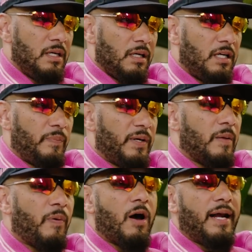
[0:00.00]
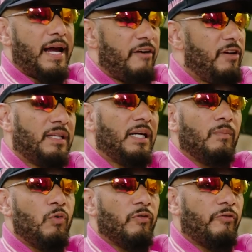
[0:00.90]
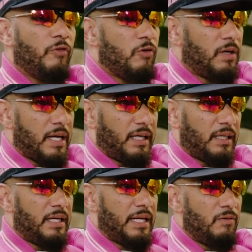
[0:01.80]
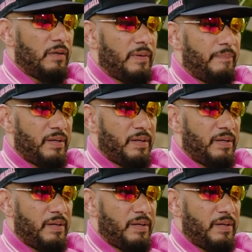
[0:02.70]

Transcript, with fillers: could have been a part of everything moving forward. Like, and they they would have been